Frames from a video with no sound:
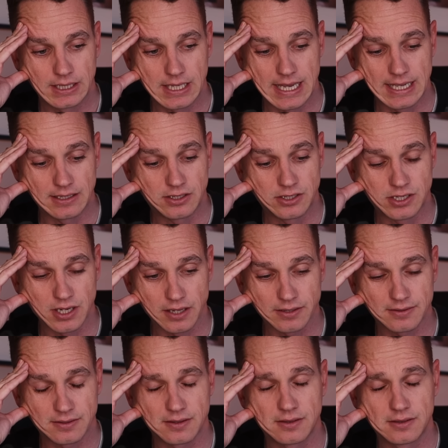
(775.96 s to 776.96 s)
It
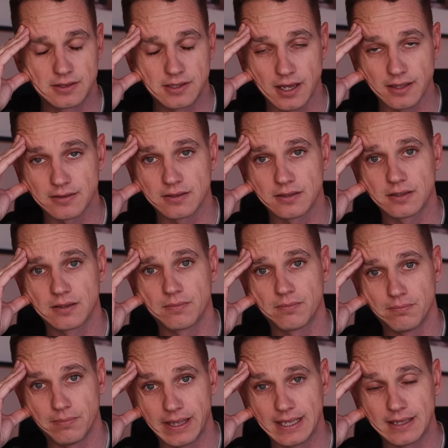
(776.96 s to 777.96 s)
just doesn't
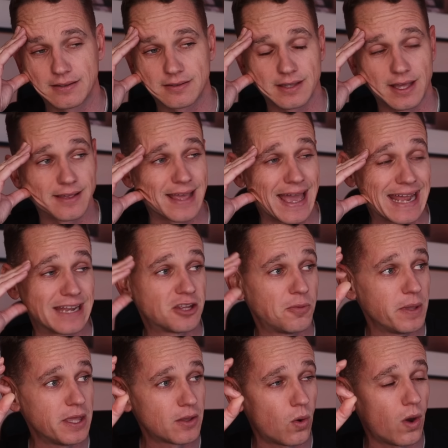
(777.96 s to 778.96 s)
make sense. And to
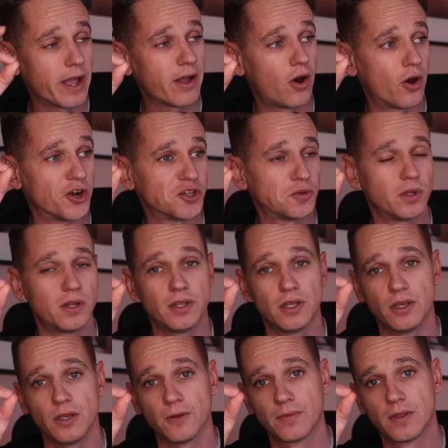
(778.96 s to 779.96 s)
be quite honest with
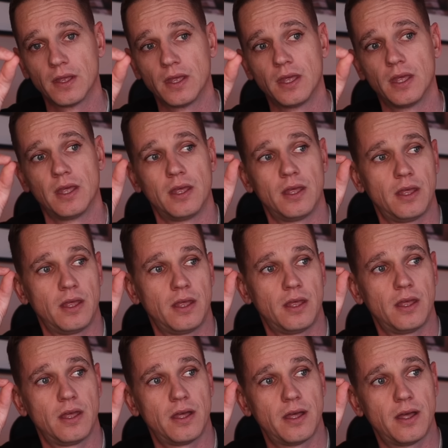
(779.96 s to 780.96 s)
you,
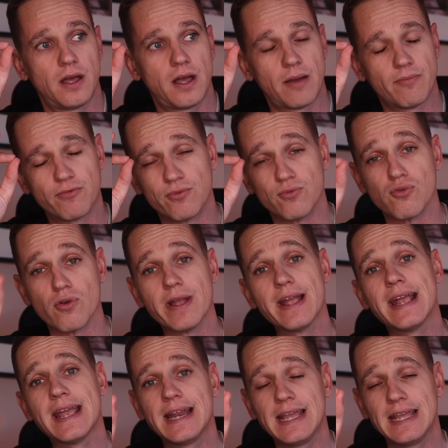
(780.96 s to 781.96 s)
I'm
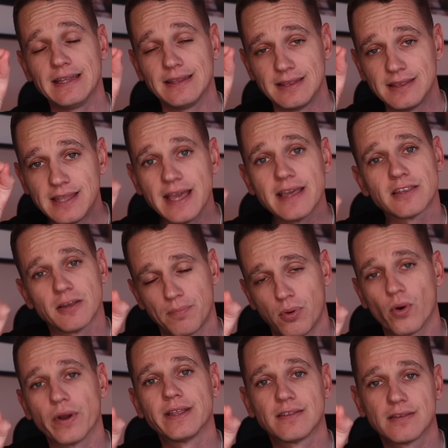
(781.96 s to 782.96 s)
really
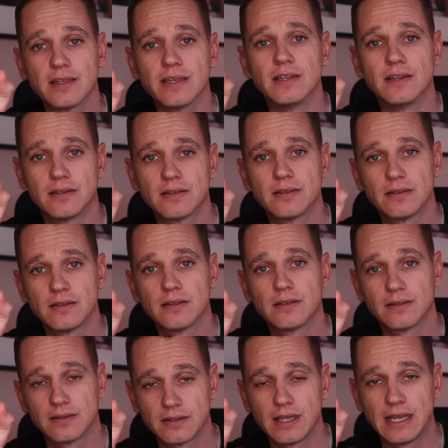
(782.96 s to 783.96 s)
disappointed
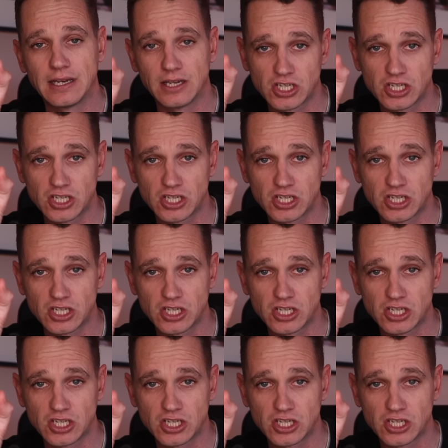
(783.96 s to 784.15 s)
in